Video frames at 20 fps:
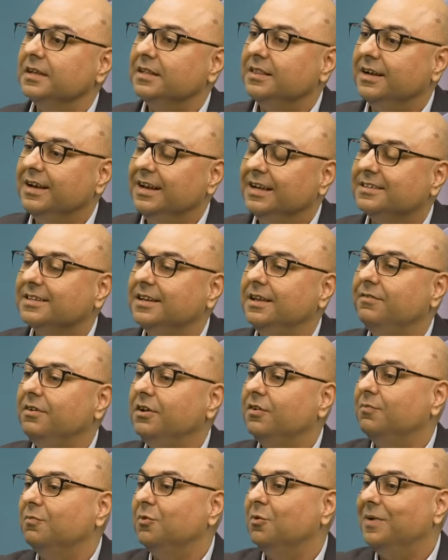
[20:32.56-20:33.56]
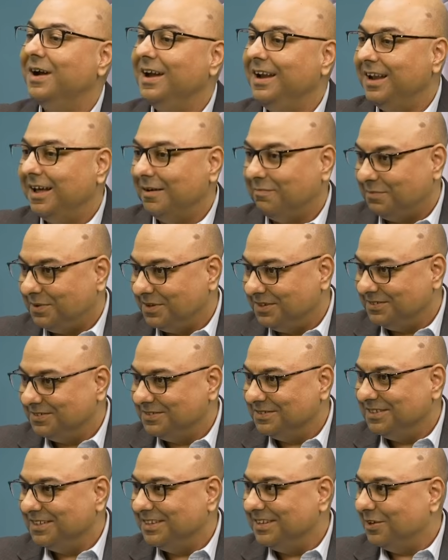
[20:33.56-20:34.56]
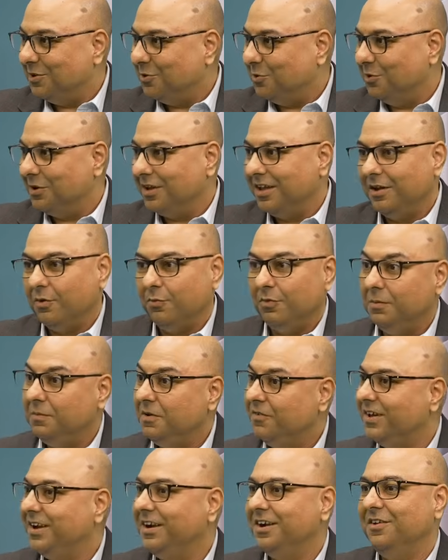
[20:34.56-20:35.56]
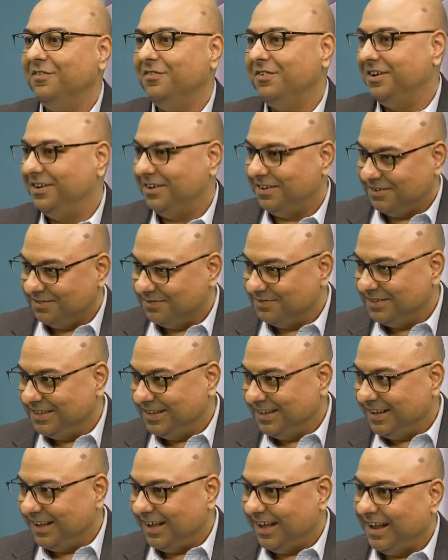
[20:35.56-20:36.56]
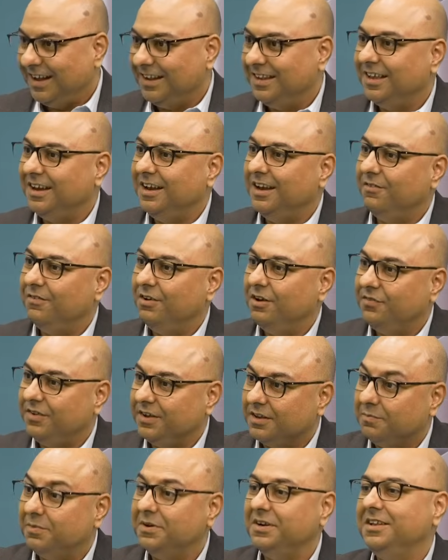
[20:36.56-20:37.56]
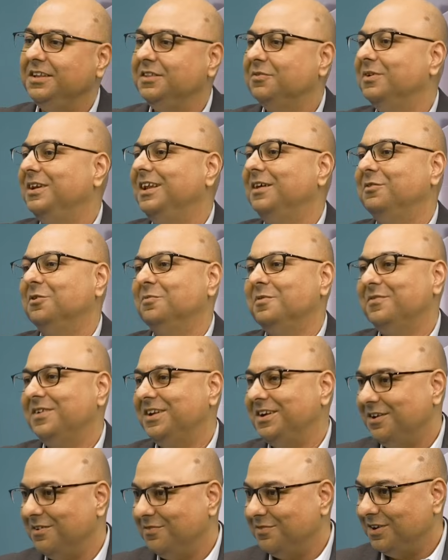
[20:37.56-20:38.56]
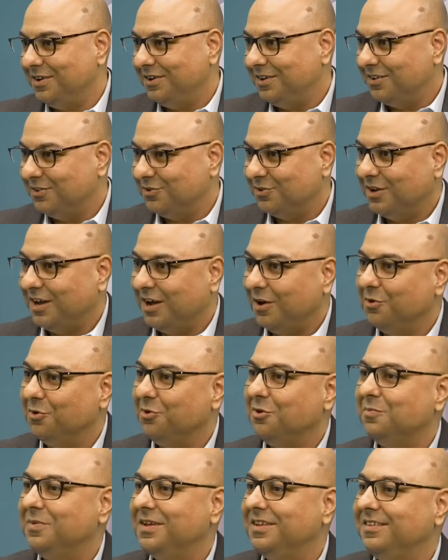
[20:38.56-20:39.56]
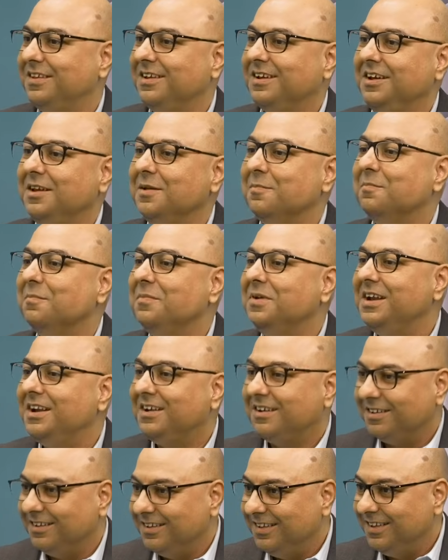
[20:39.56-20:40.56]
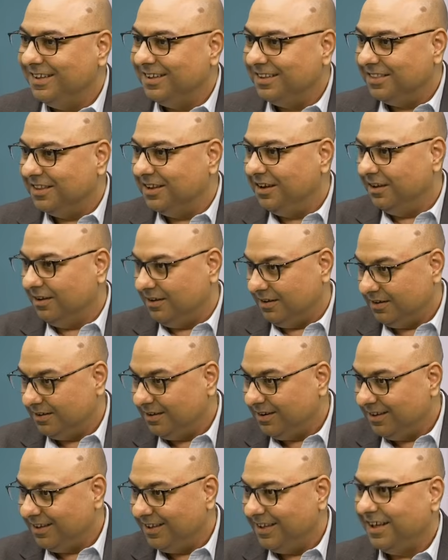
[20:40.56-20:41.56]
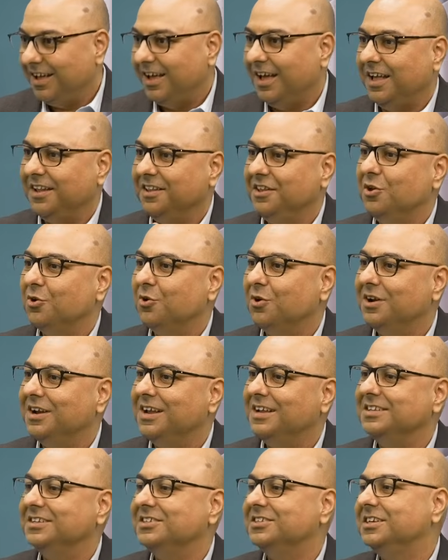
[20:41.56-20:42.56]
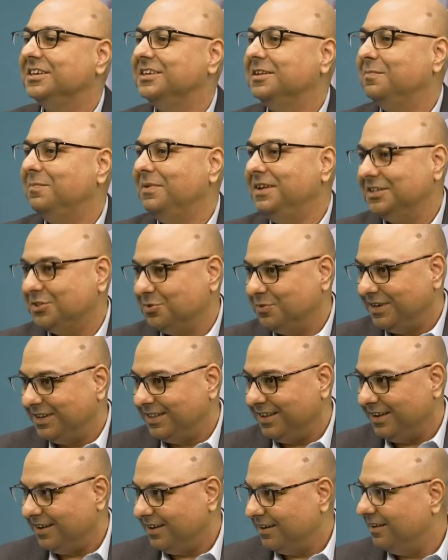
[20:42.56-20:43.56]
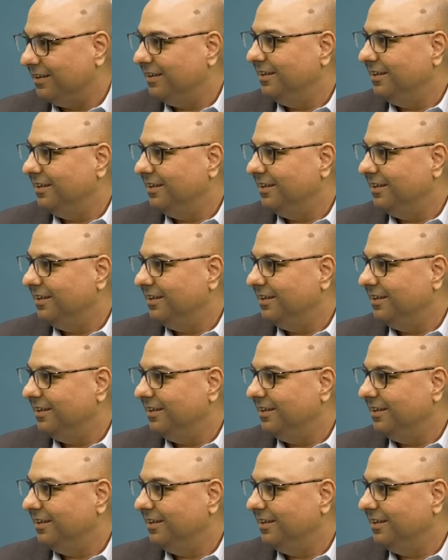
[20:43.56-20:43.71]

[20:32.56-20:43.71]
the next level of mobile app, okay, will be very different, and the level of expertise will have to be very different. So how do you basically meet the learner and the organization at the place where they are?